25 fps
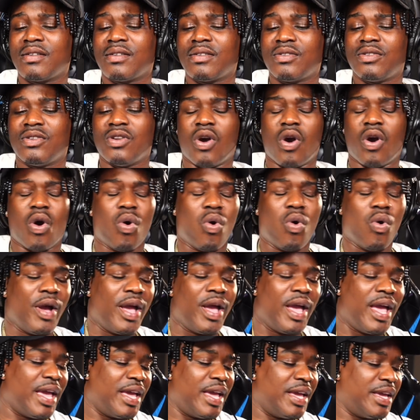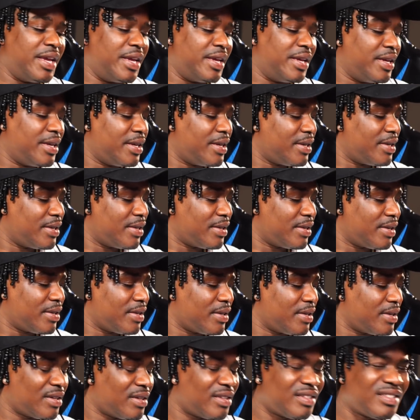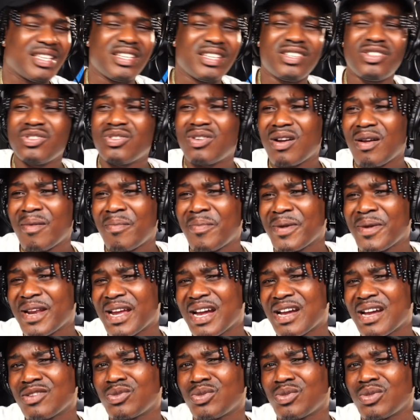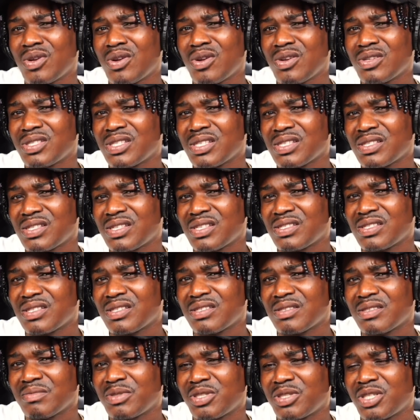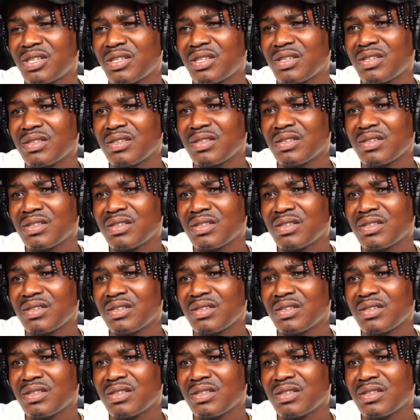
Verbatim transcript: No way. Did you grow up in a house with all sisters or some shit?